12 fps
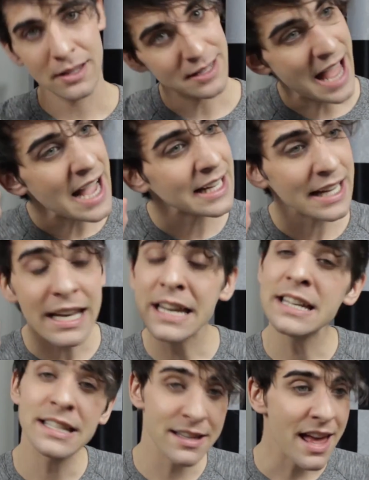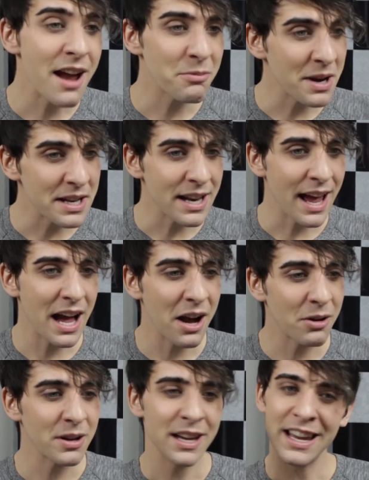Not get into that right
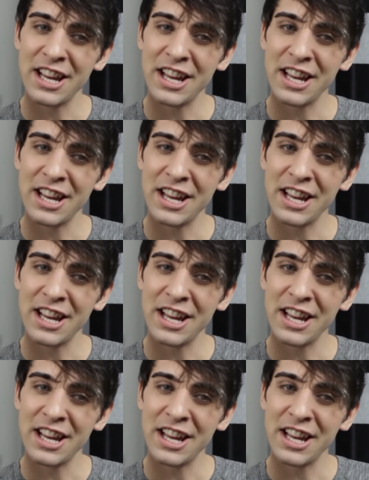now.